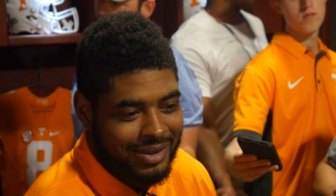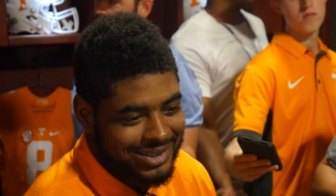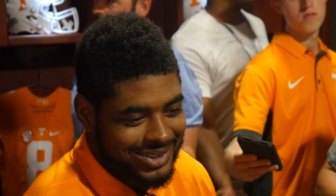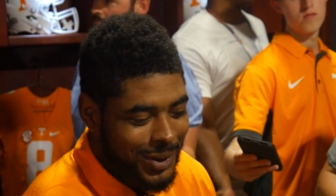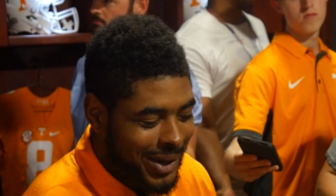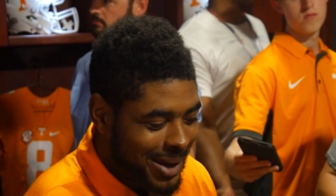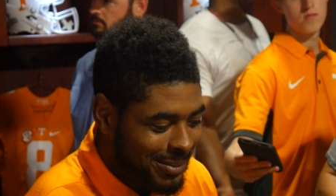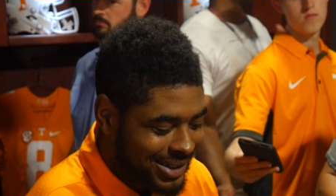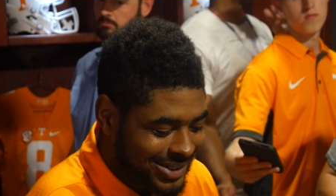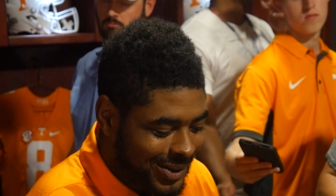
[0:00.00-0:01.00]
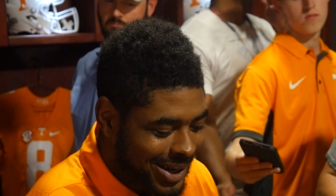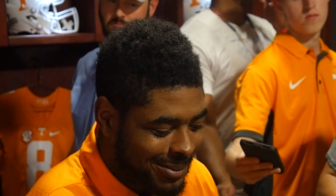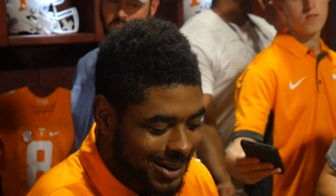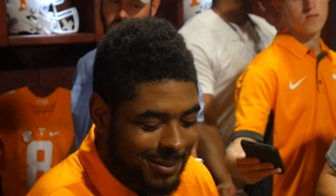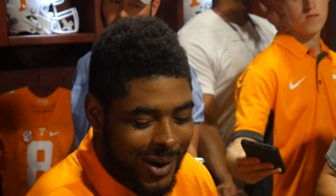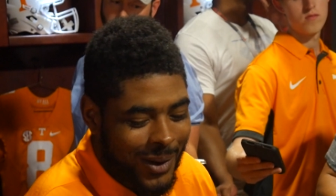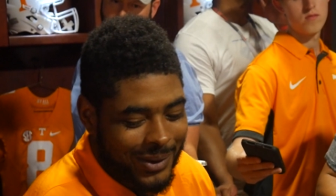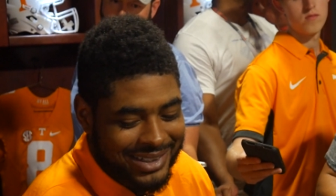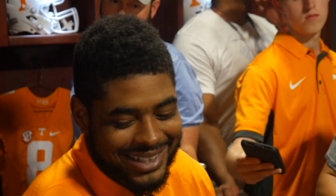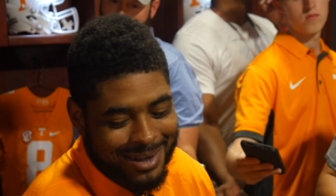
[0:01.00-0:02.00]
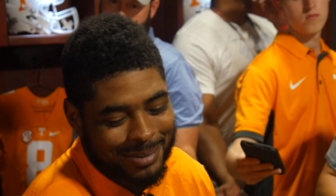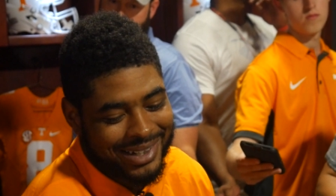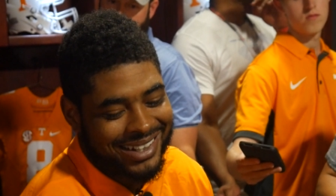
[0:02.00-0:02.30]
So happy, so happy. And I'm always happy.